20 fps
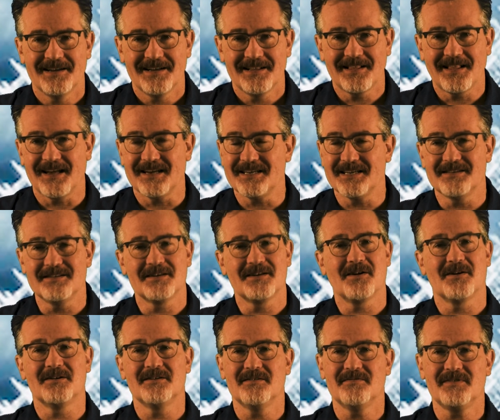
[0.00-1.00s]
like in the
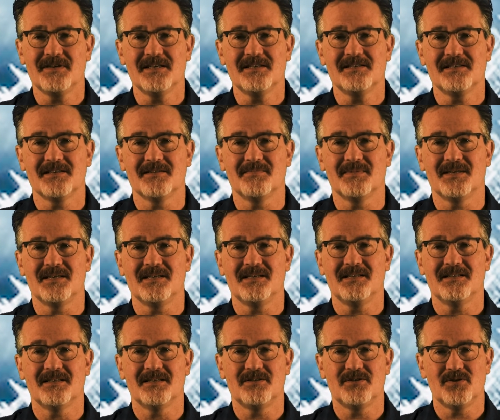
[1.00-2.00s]
Garden of Gethsemane,
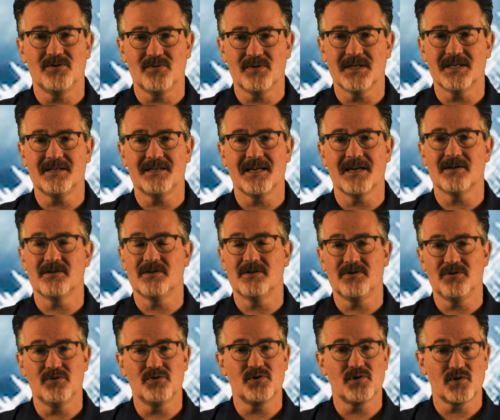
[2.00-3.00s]
that you get down and
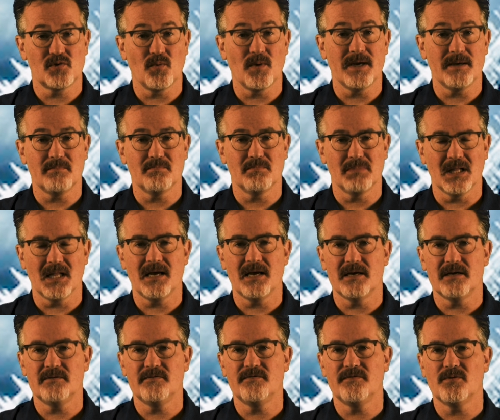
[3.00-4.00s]
you sweat
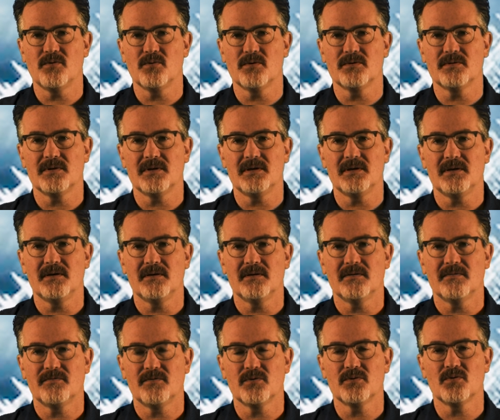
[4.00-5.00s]
blood for the
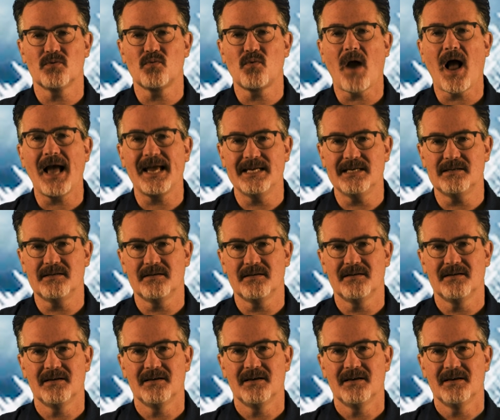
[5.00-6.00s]
right
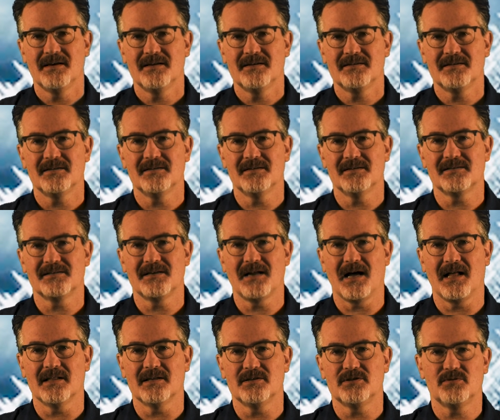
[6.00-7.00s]
to this
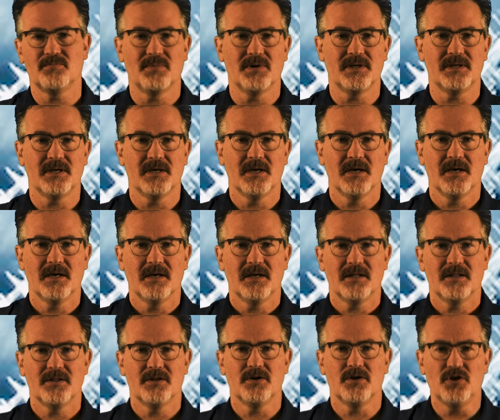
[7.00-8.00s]
knowledge. But
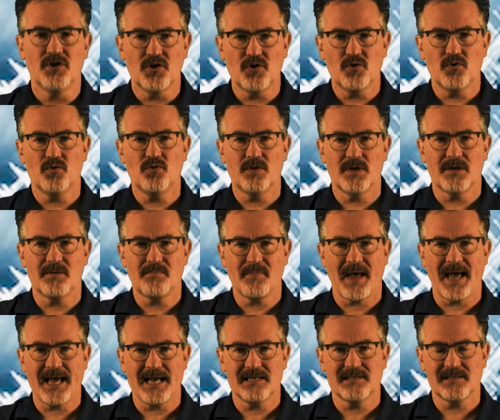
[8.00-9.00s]
the you that
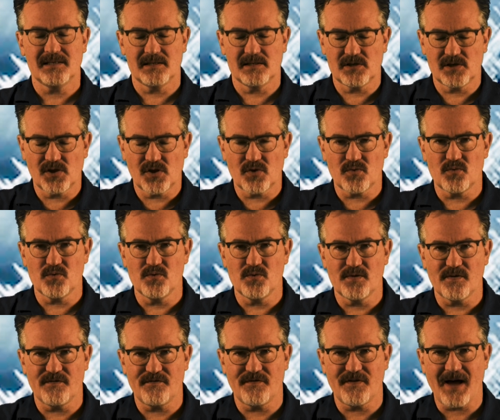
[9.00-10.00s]
passes through
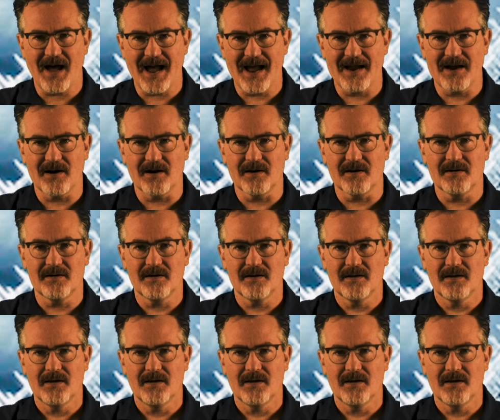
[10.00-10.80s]
the fire,